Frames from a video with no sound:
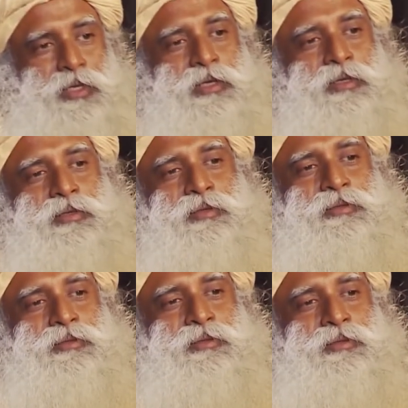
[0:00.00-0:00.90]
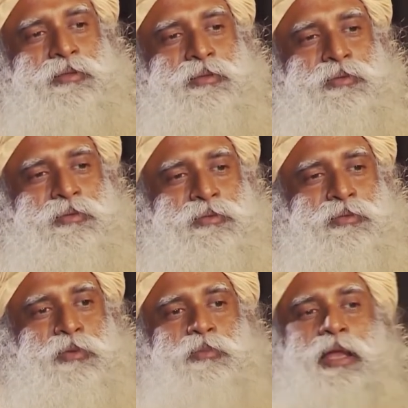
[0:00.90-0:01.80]
there?
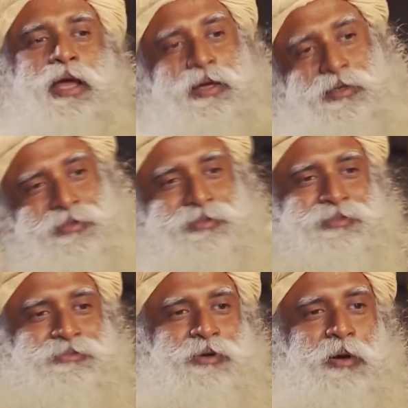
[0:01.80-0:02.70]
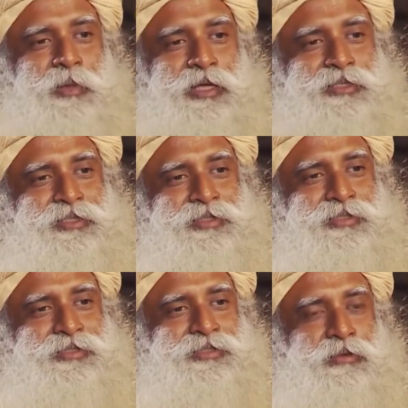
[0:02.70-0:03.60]
One black form like
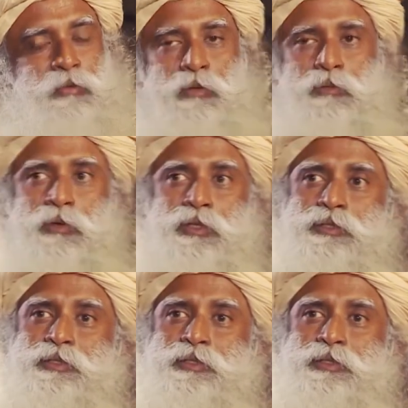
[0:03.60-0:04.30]
this? What is